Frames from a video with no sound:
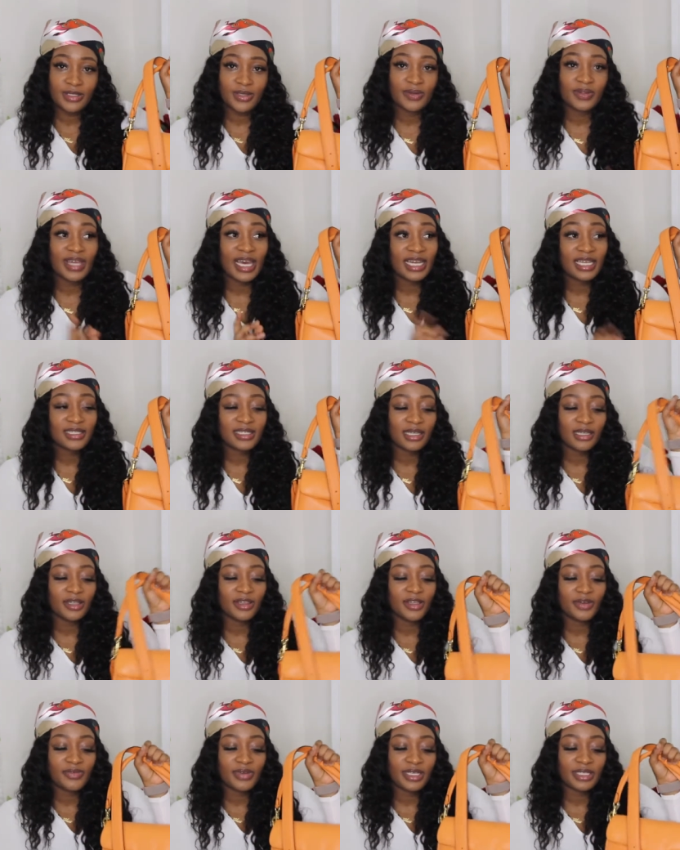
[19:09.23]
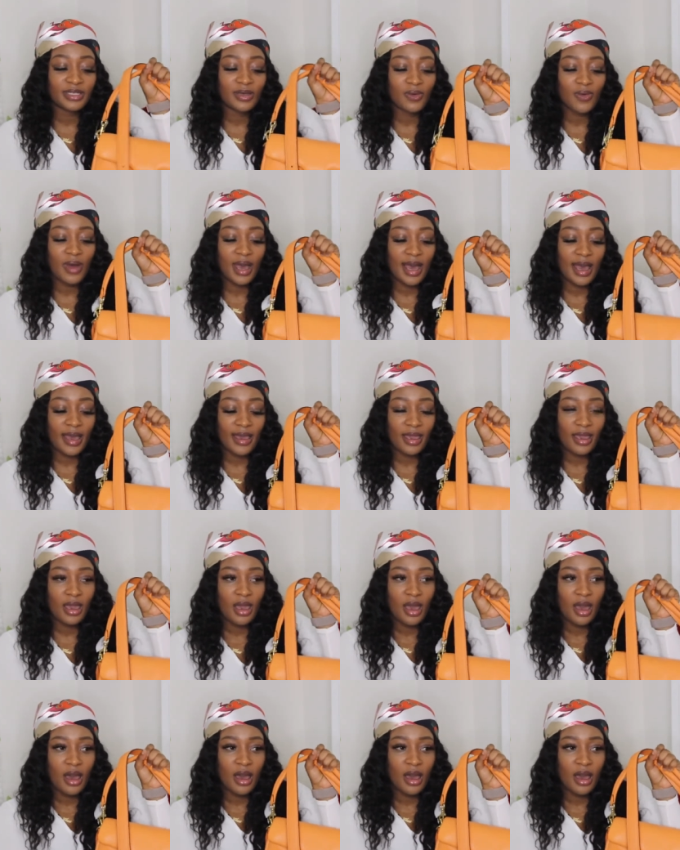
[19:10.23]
So that is another reason why,